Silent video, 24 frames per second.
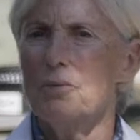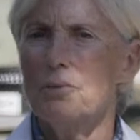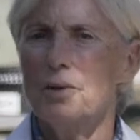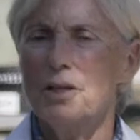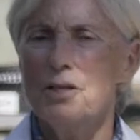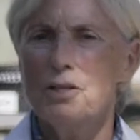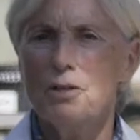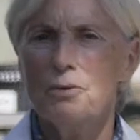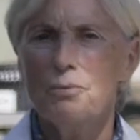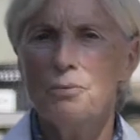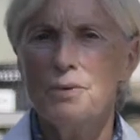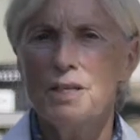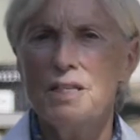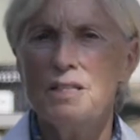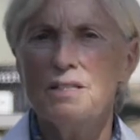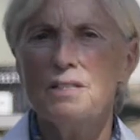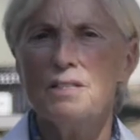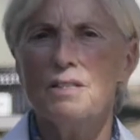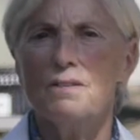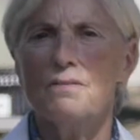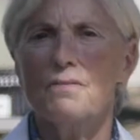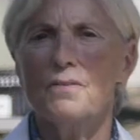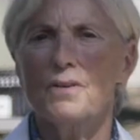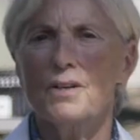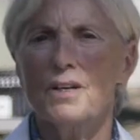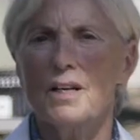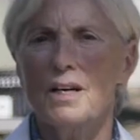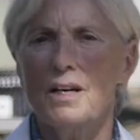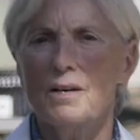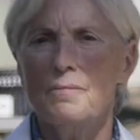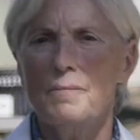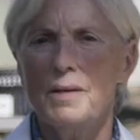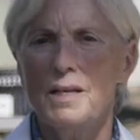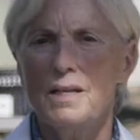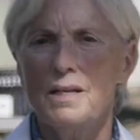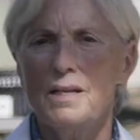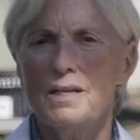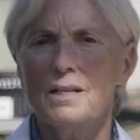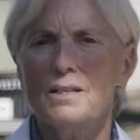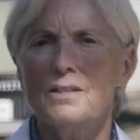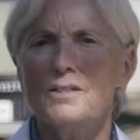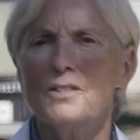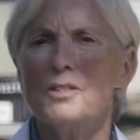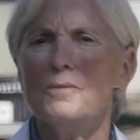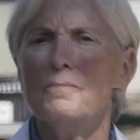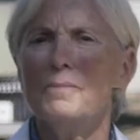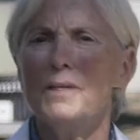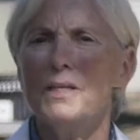what your reason for coming here
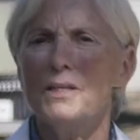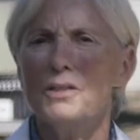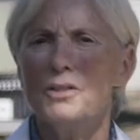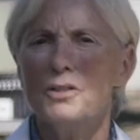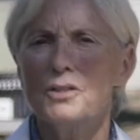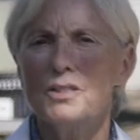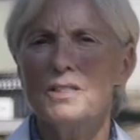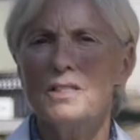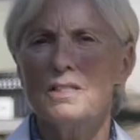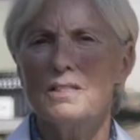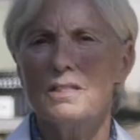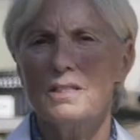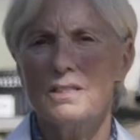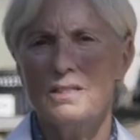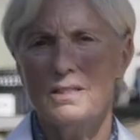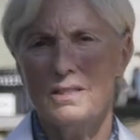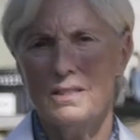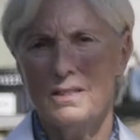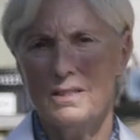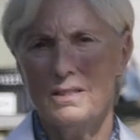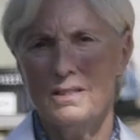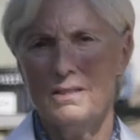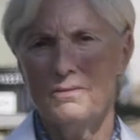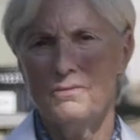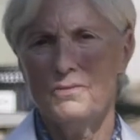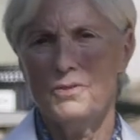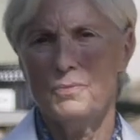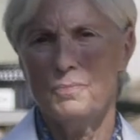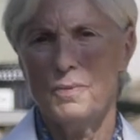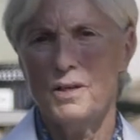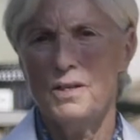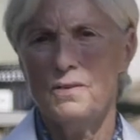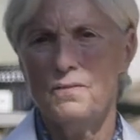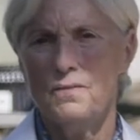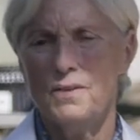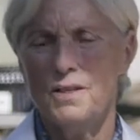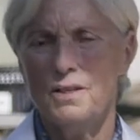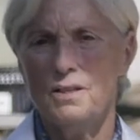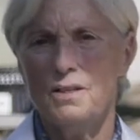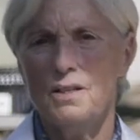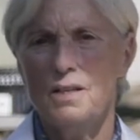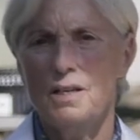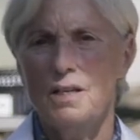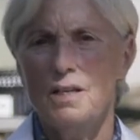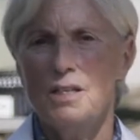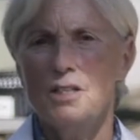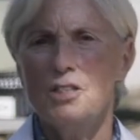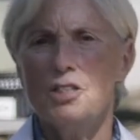to be a good citizen of Springfield.
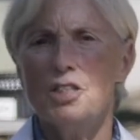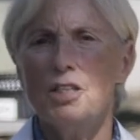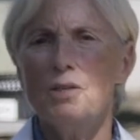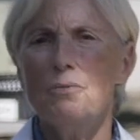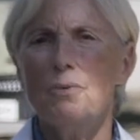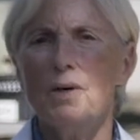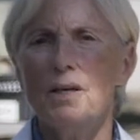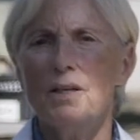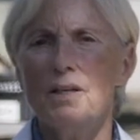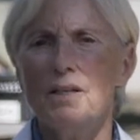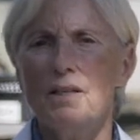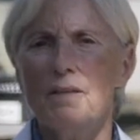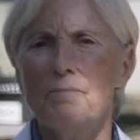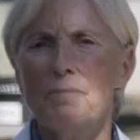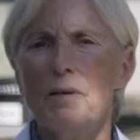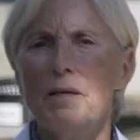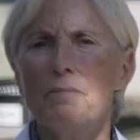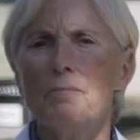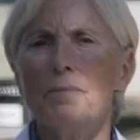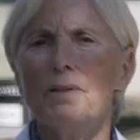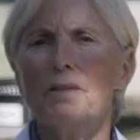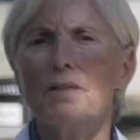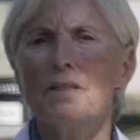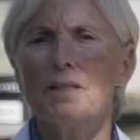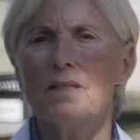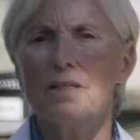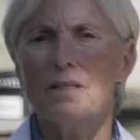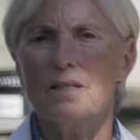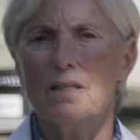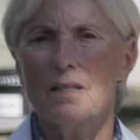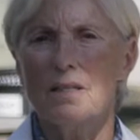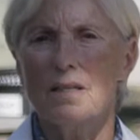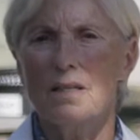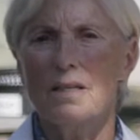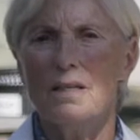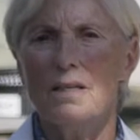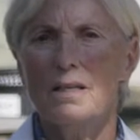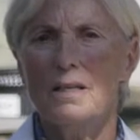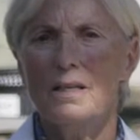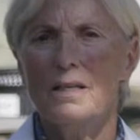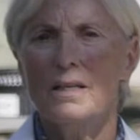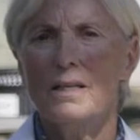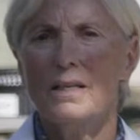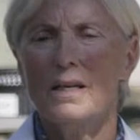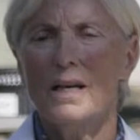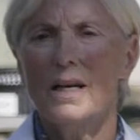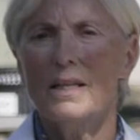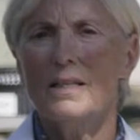She wanted the people to see
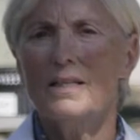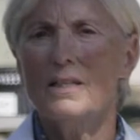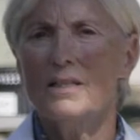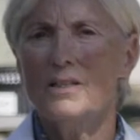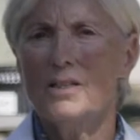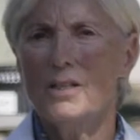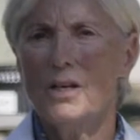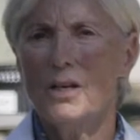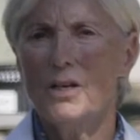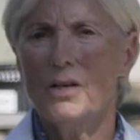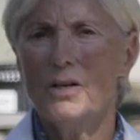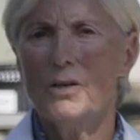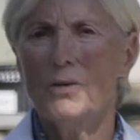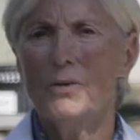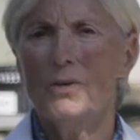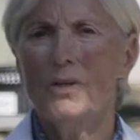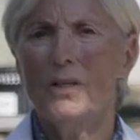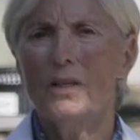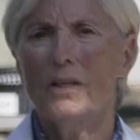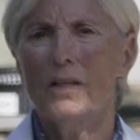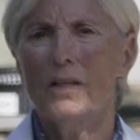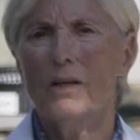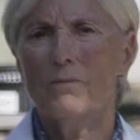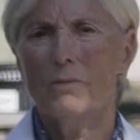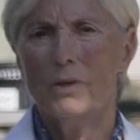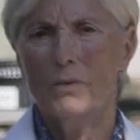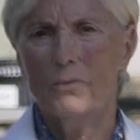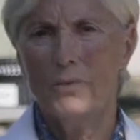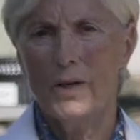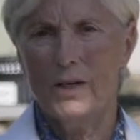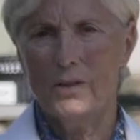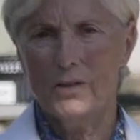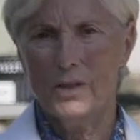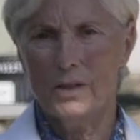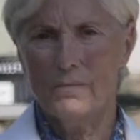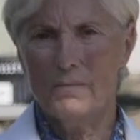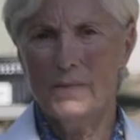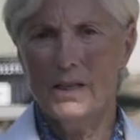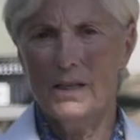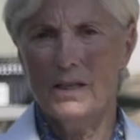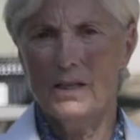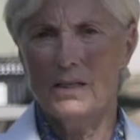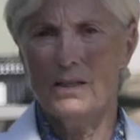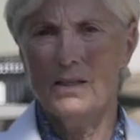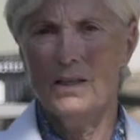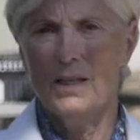and to know they were welcomed here.